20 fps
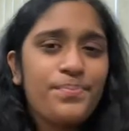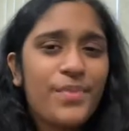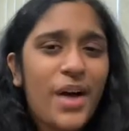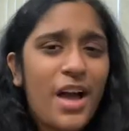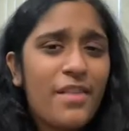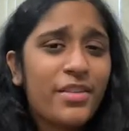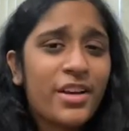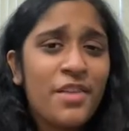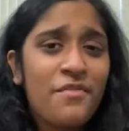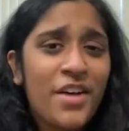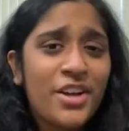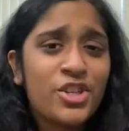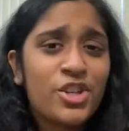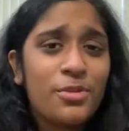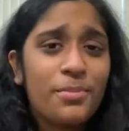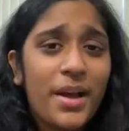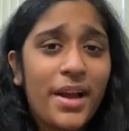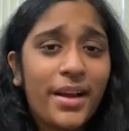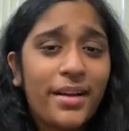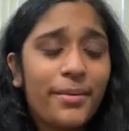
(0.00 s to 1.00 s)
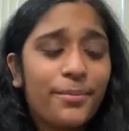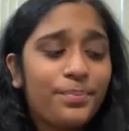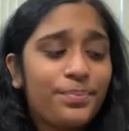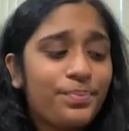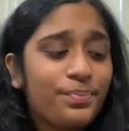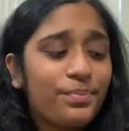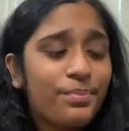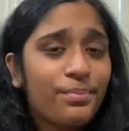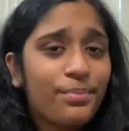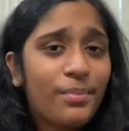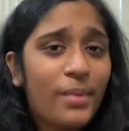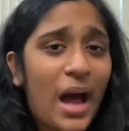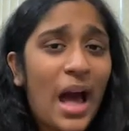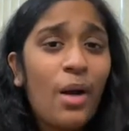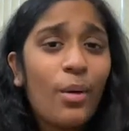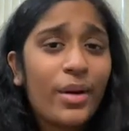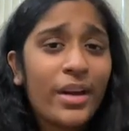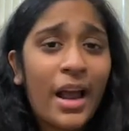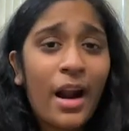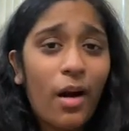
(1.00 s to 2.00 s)
I have a confession to make. I
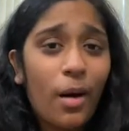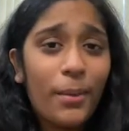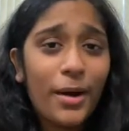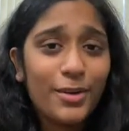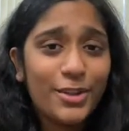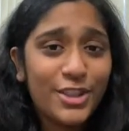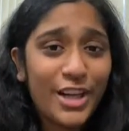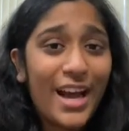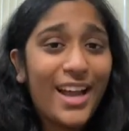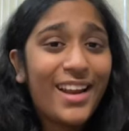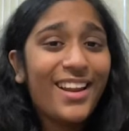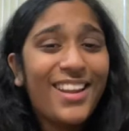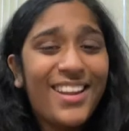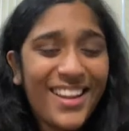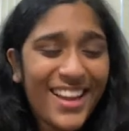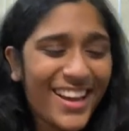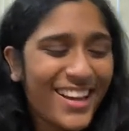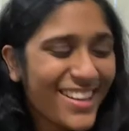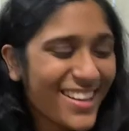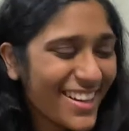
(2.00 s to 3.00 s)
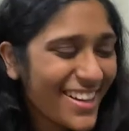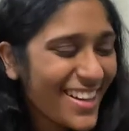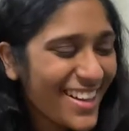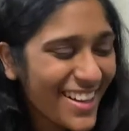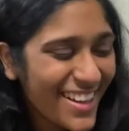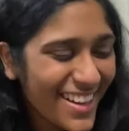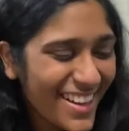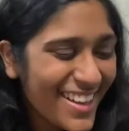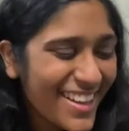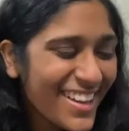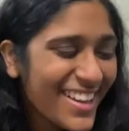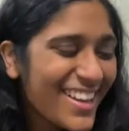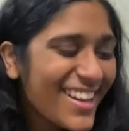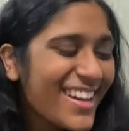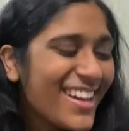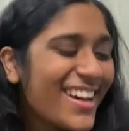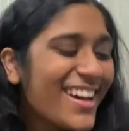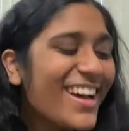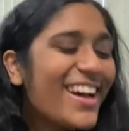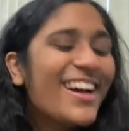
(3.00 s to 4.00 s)
don't care about Jet. like
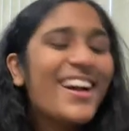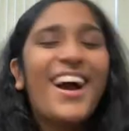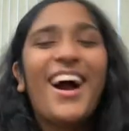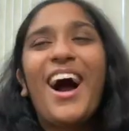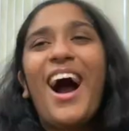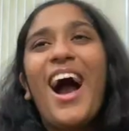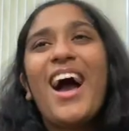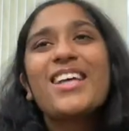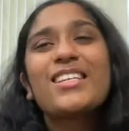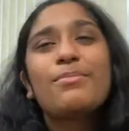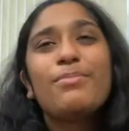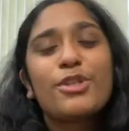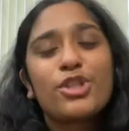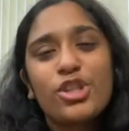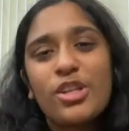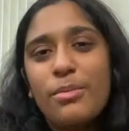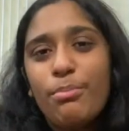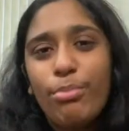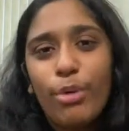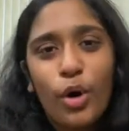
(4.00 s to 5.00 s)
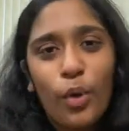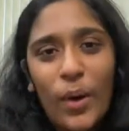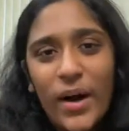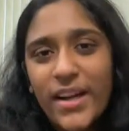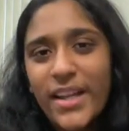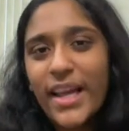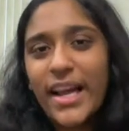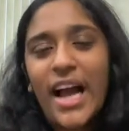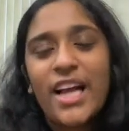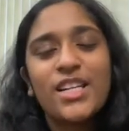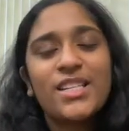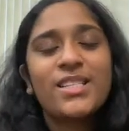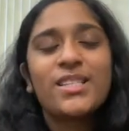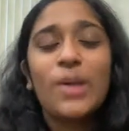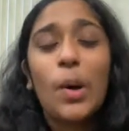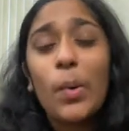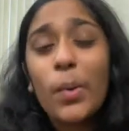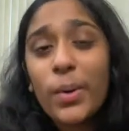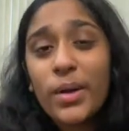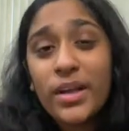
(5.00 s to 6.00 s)
especially in book 1, like I just
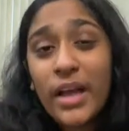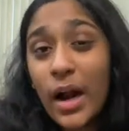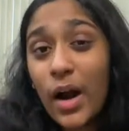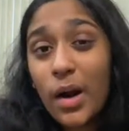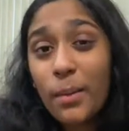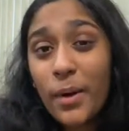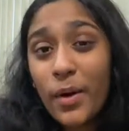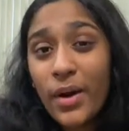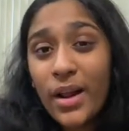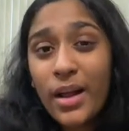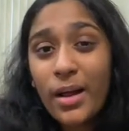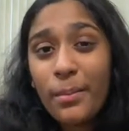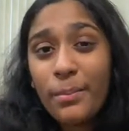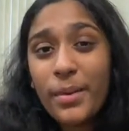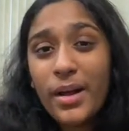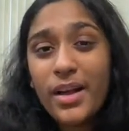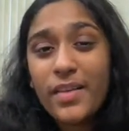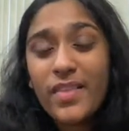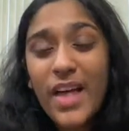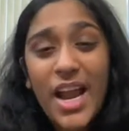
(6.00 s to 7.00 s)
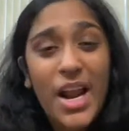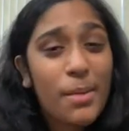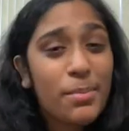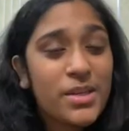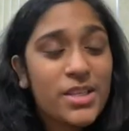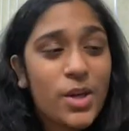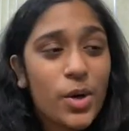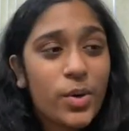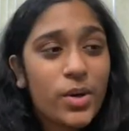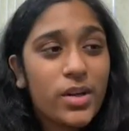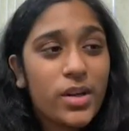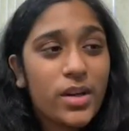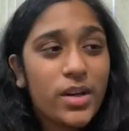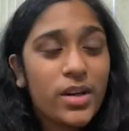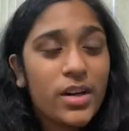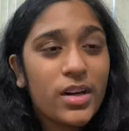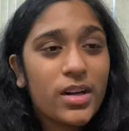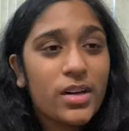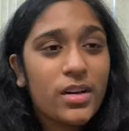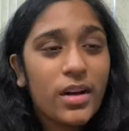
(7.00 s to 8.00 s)
don't care about him. That episode
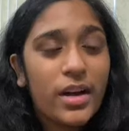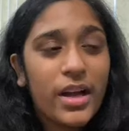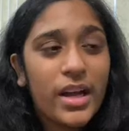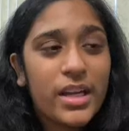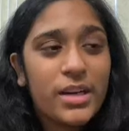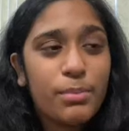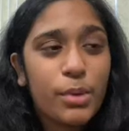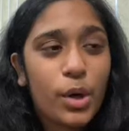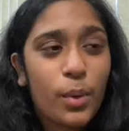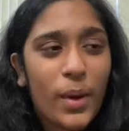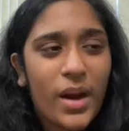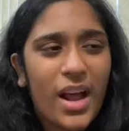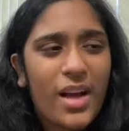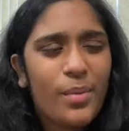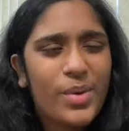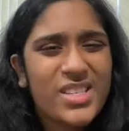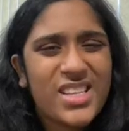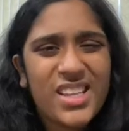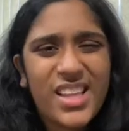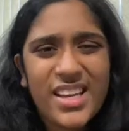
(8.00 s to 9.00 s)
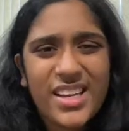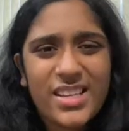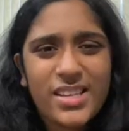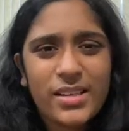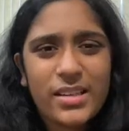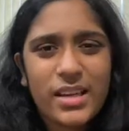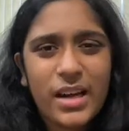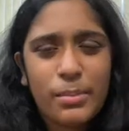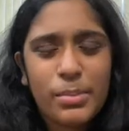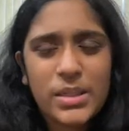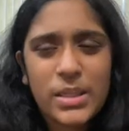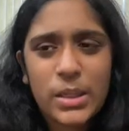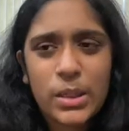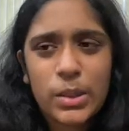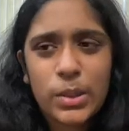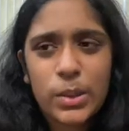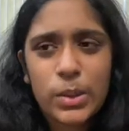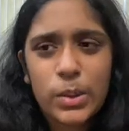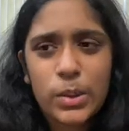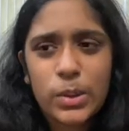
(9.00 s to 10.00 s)
in book 1 was it like
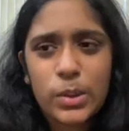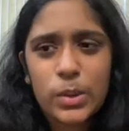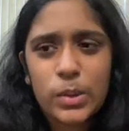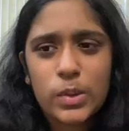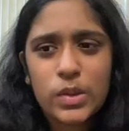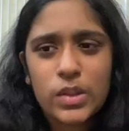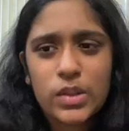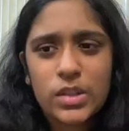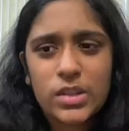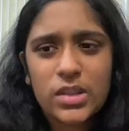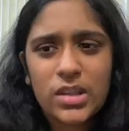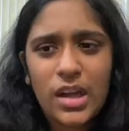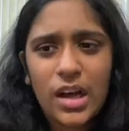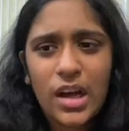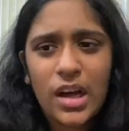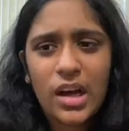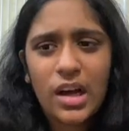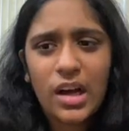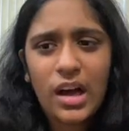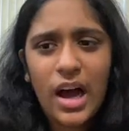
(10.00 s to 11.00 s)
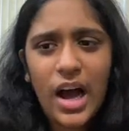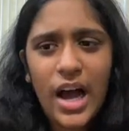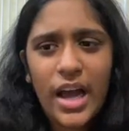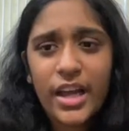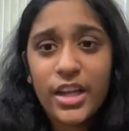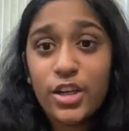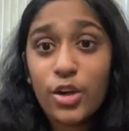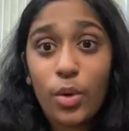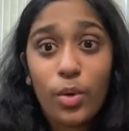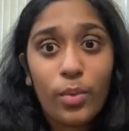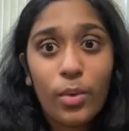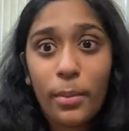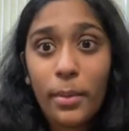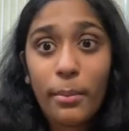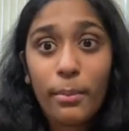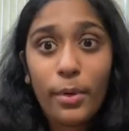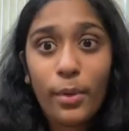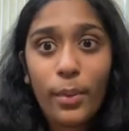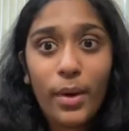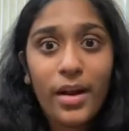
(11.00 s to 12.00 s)
episode uh, I don't
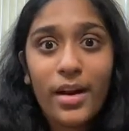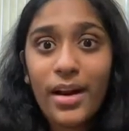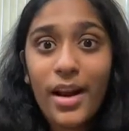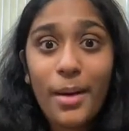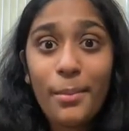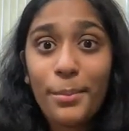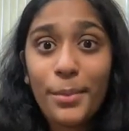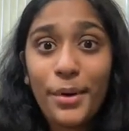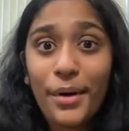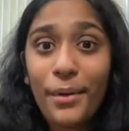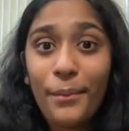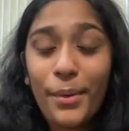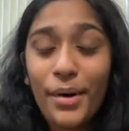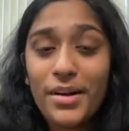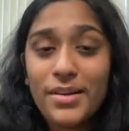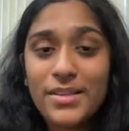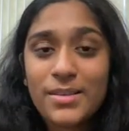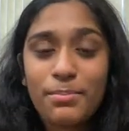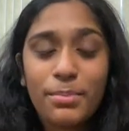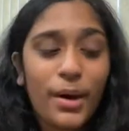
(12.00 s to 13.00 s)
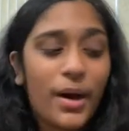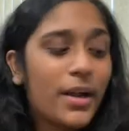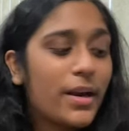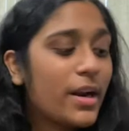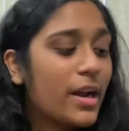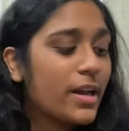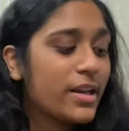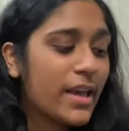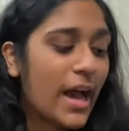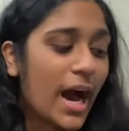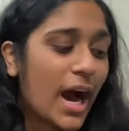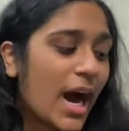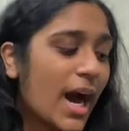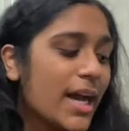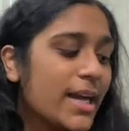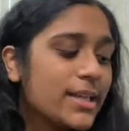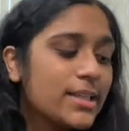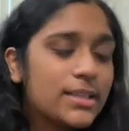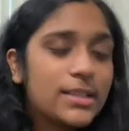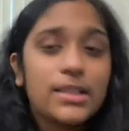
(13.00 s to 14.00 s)
remember what number it was, but yeah,
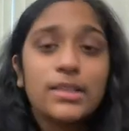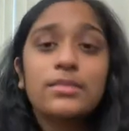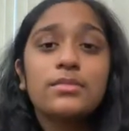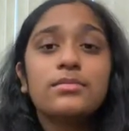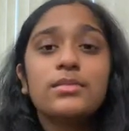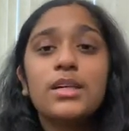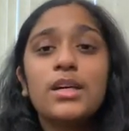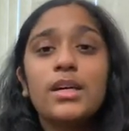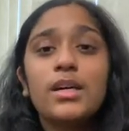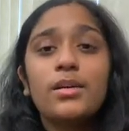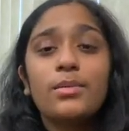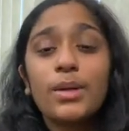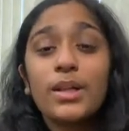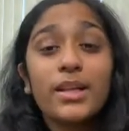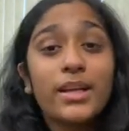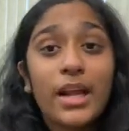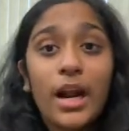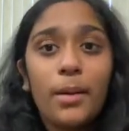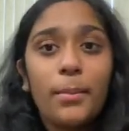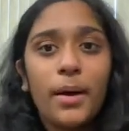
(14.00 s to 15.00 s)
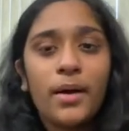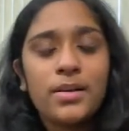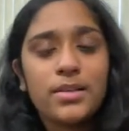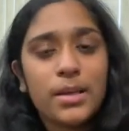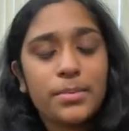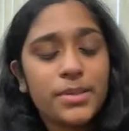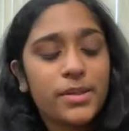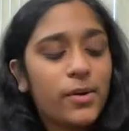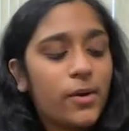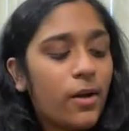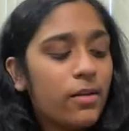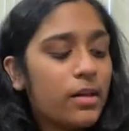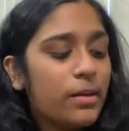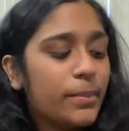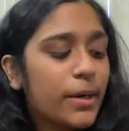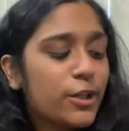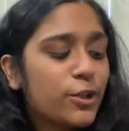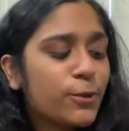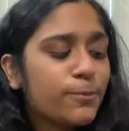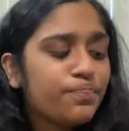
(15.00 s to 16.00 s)
I didn't really care about his episode all that
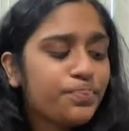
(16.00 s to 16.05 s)
much